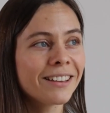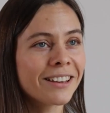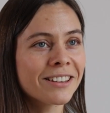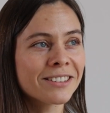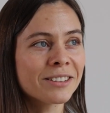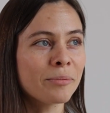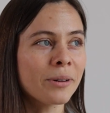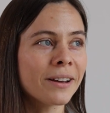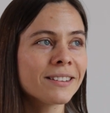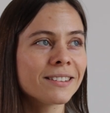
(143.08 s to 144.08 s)
Yeah, this
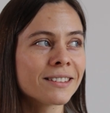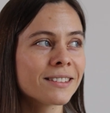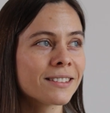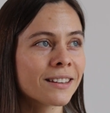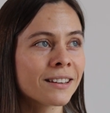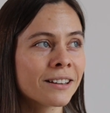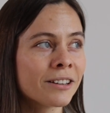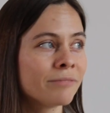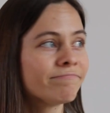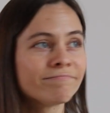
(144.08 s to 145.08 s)
price, it's
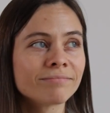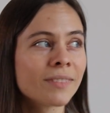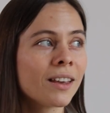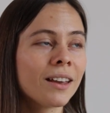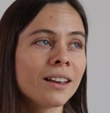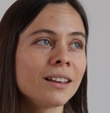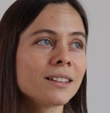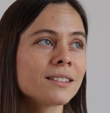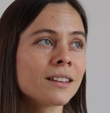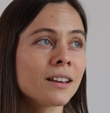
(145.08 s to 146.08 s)
uh,
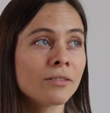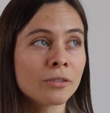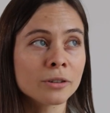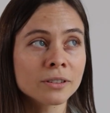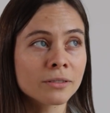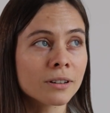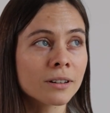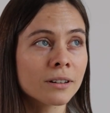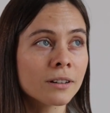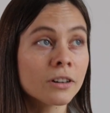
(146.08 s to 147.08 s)
it's a
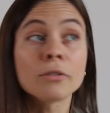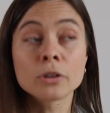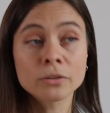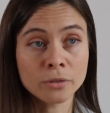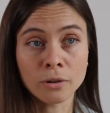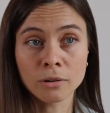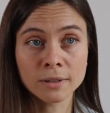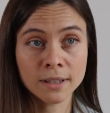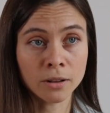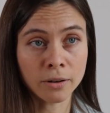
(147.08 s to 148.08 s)
uh, reward for
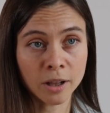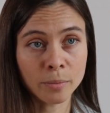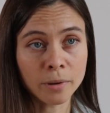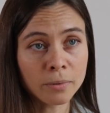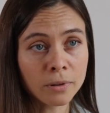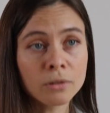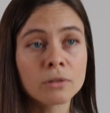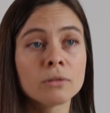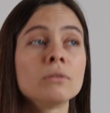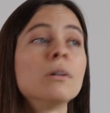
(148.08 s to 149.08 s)
all the local people
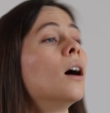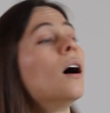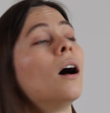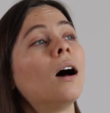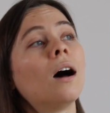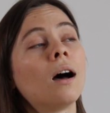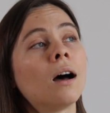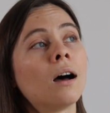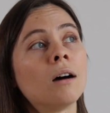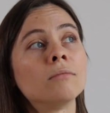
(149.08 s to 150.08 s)
who
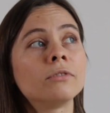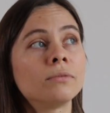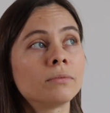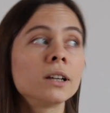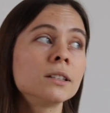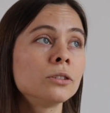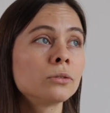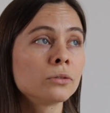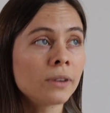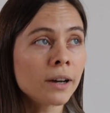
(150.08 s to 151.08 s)
um,
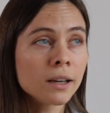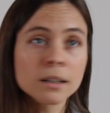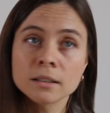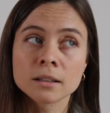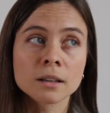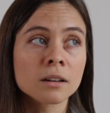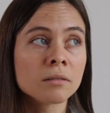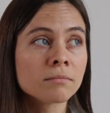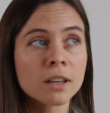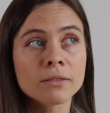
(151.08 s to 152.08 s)
continue to fight.
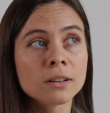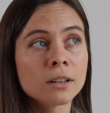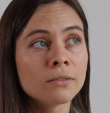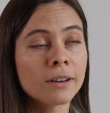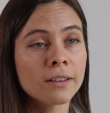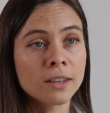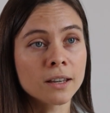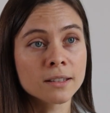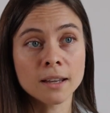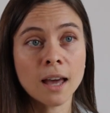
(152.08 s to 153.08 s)
Uh, even in five
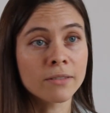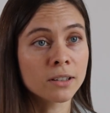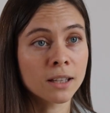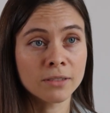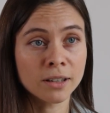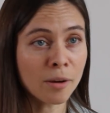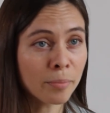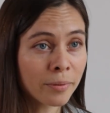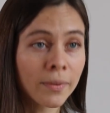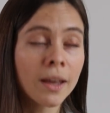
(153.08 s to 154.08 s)
years, they haven't given
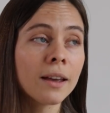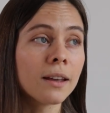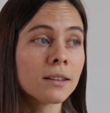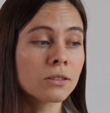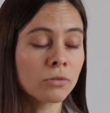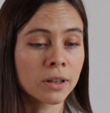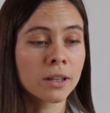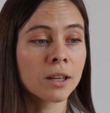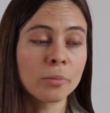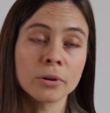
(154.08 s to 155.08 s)
up. It's
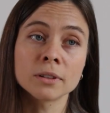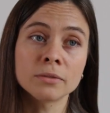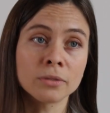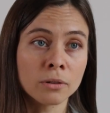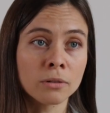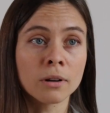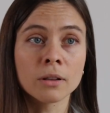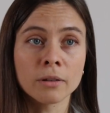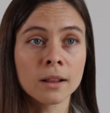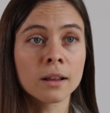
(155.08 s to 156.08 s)
really important for
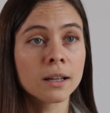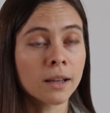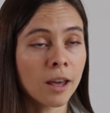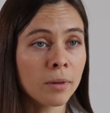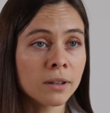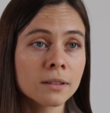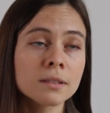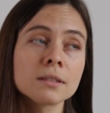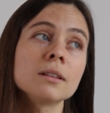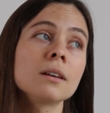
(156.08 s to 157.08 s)
local
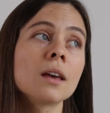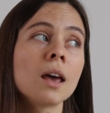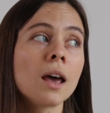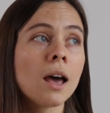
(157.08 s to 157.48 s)
inhabitants. Uh,